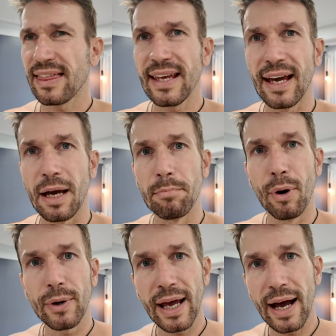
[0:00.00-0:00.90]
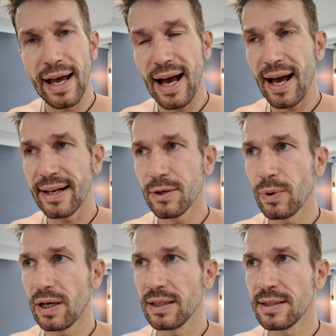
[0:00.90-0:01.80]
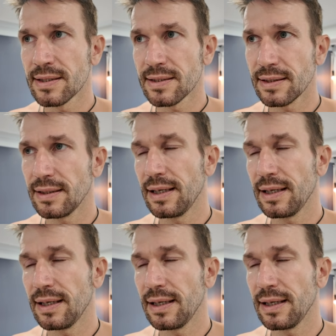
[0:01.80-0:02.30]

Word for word: think in Cambodia I had it once,